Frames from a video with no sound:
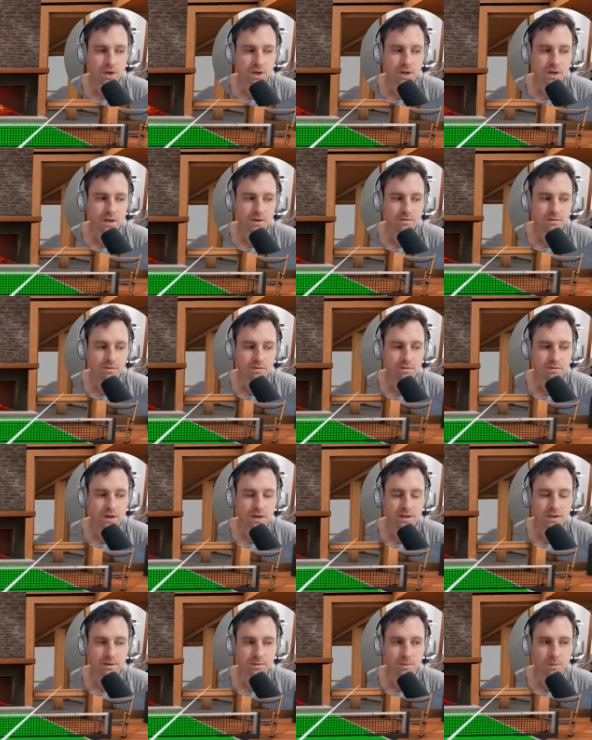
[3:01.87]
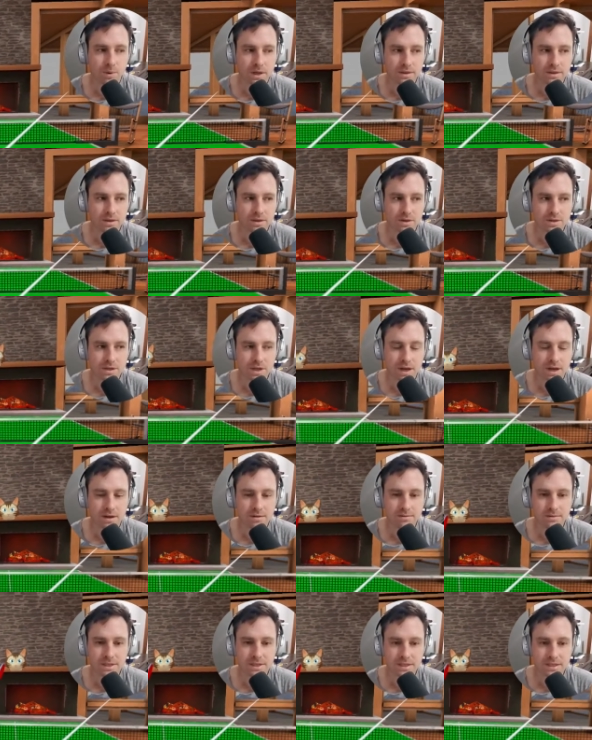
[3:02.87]
if you really want those high
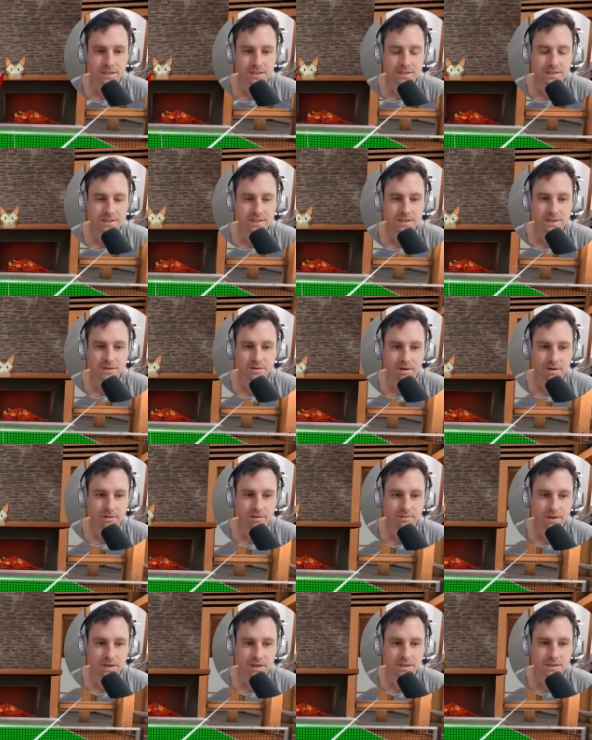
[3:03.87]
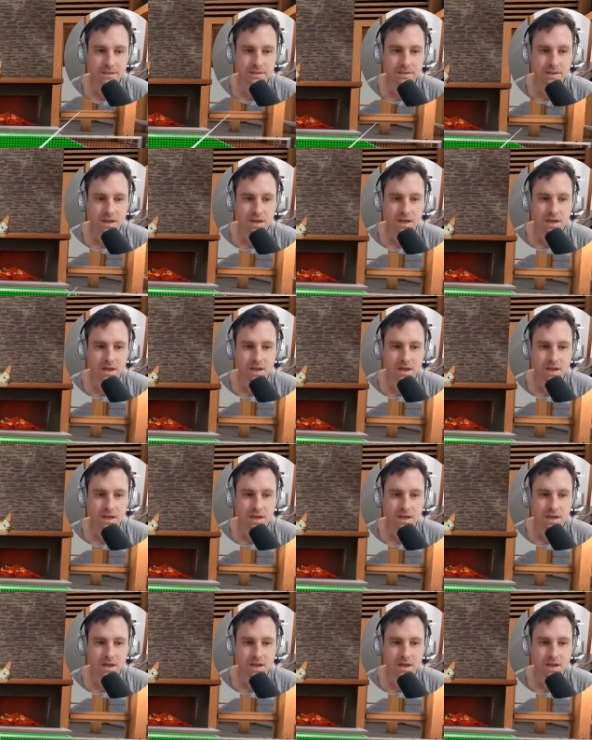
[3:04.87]
fidelity graphics,